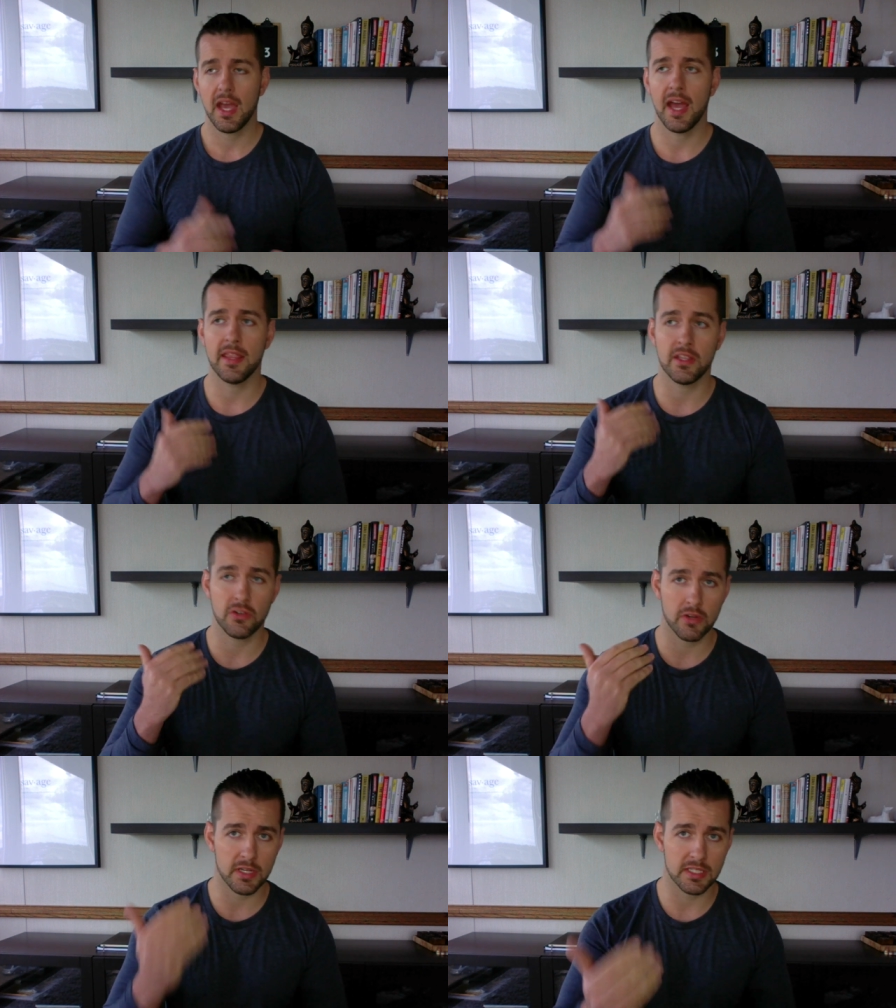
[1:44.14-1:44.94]
and then
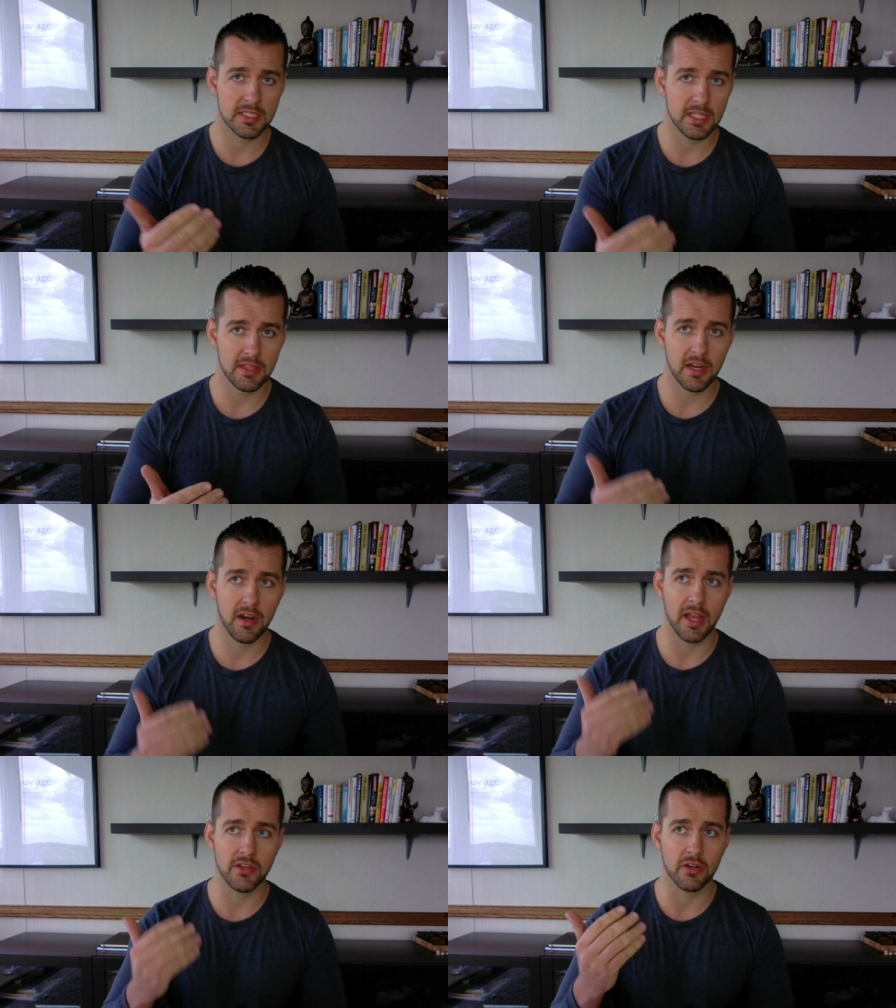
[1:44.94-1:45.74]
you're going to sit there
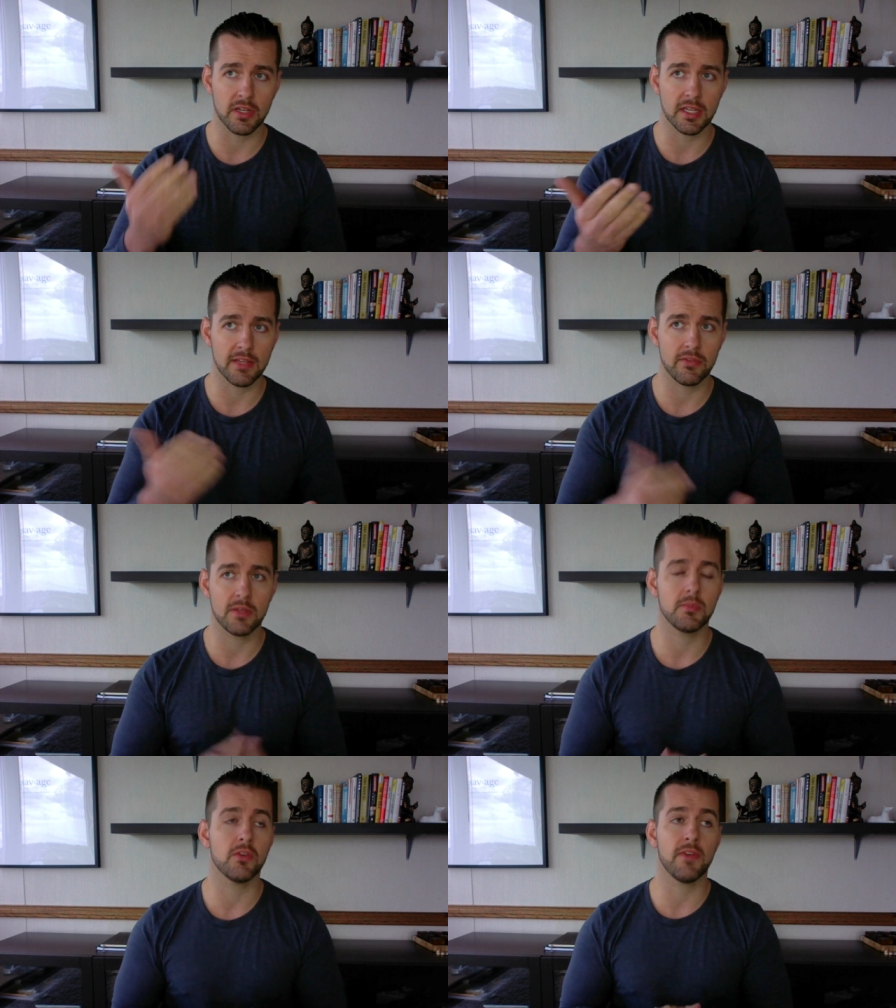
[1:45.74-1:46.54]
and you're going to give
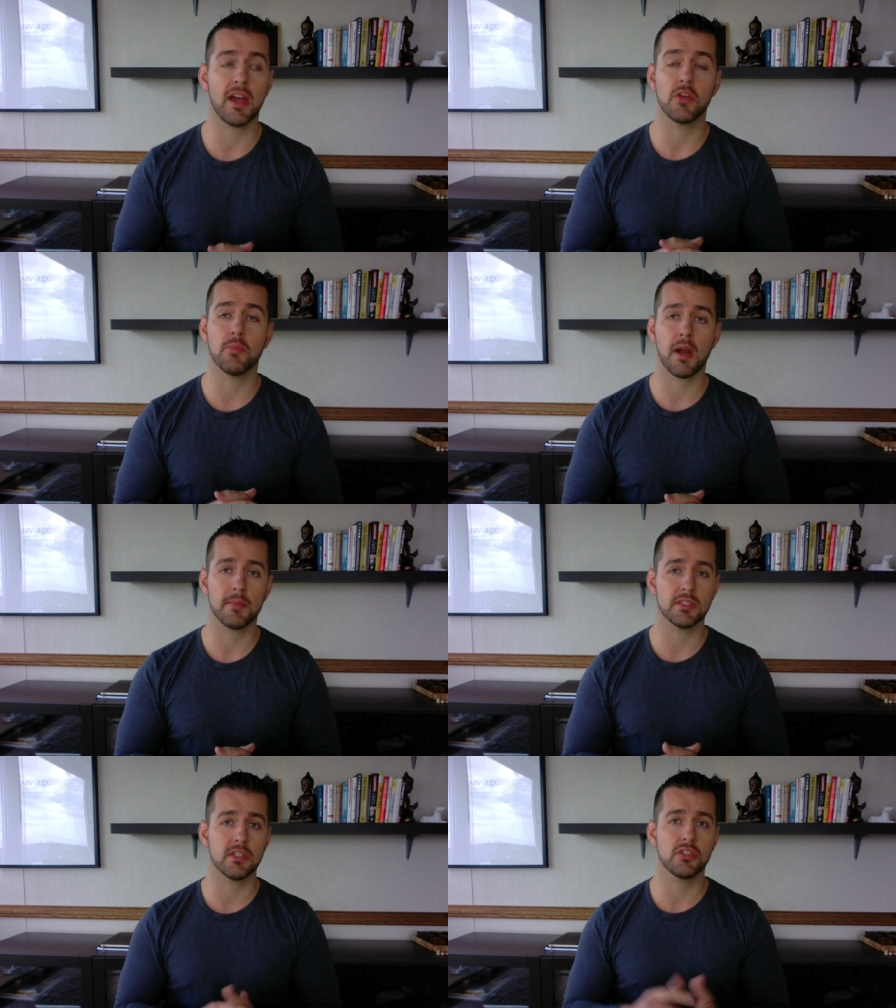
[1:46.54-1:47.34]
them your value
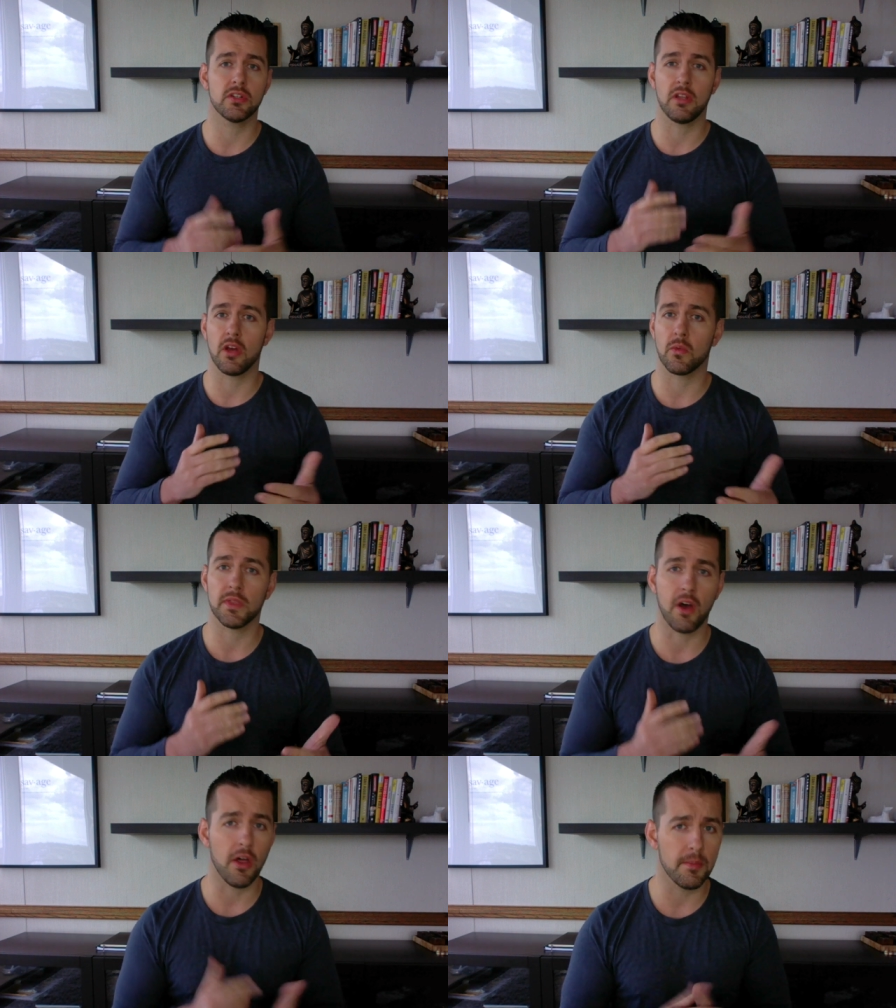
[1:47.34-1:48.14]
proposition along
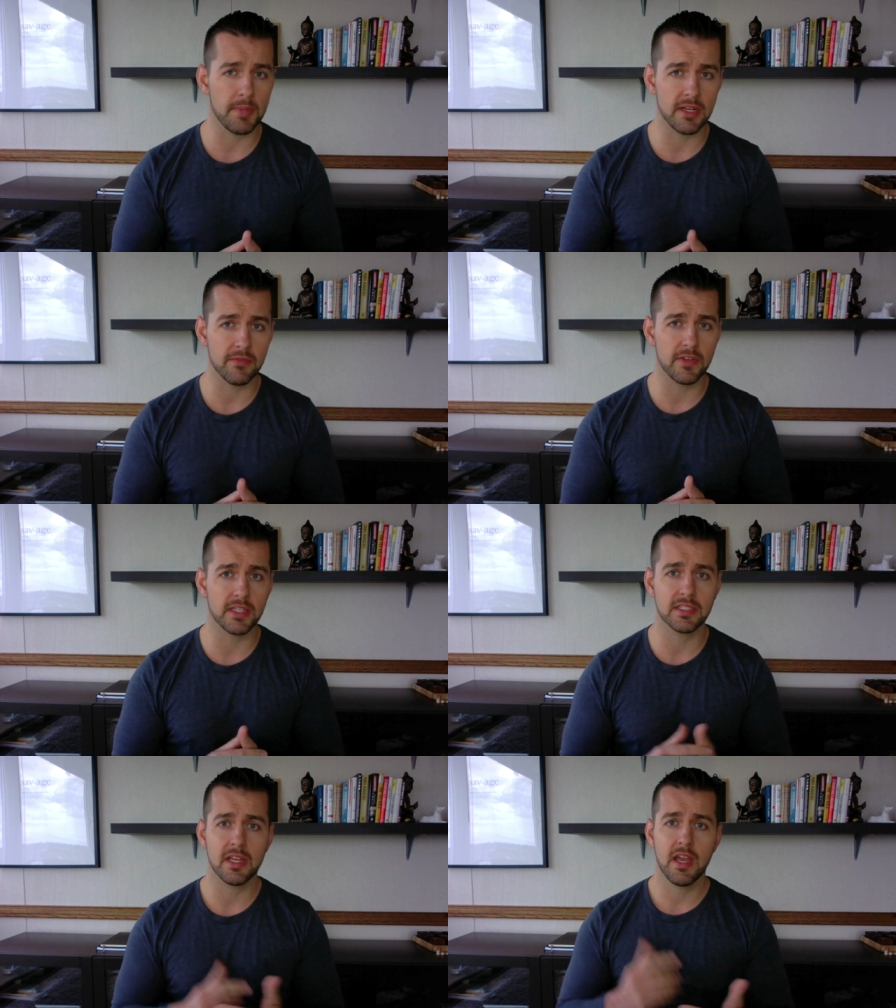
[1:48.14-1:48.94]
with all the
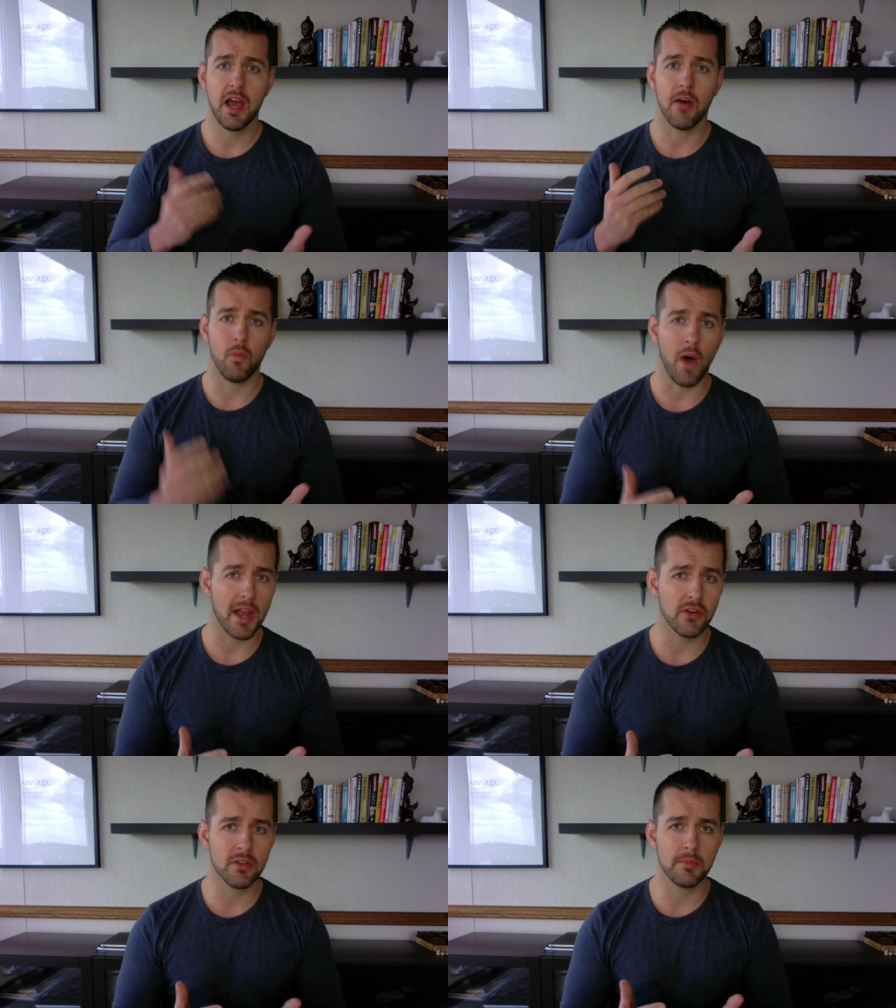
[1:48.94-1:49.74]
benefits of why
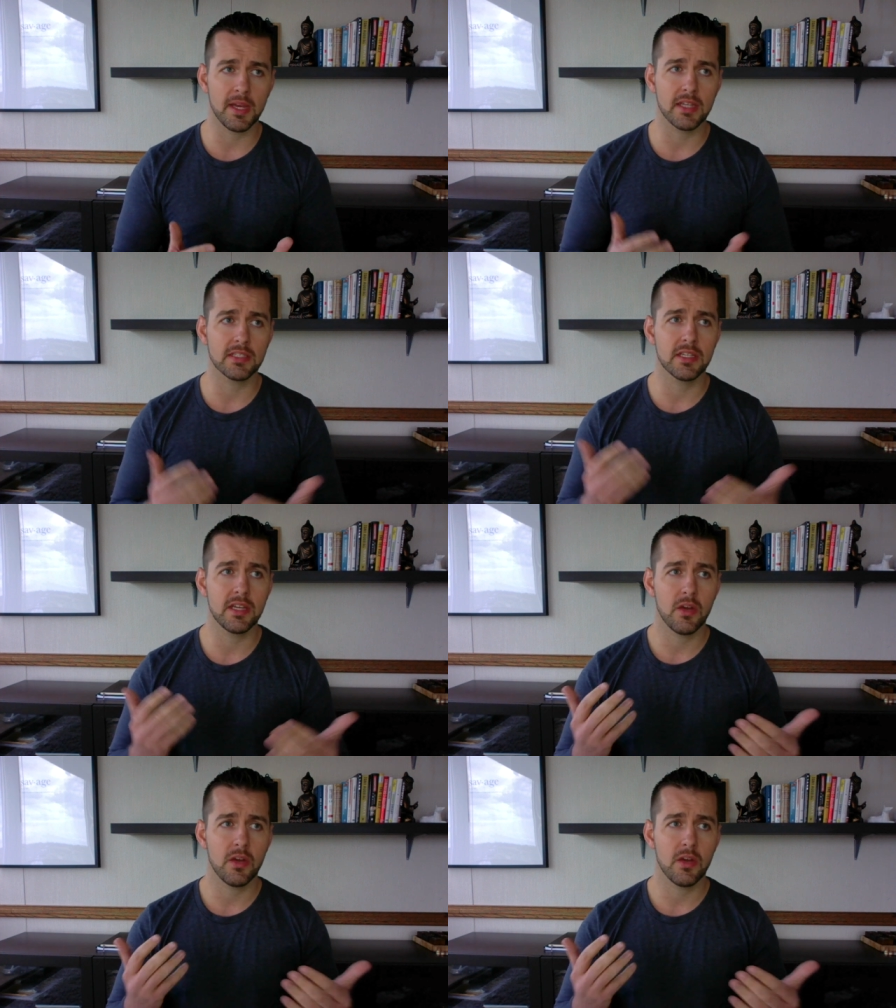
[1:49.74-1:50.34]
you're the best,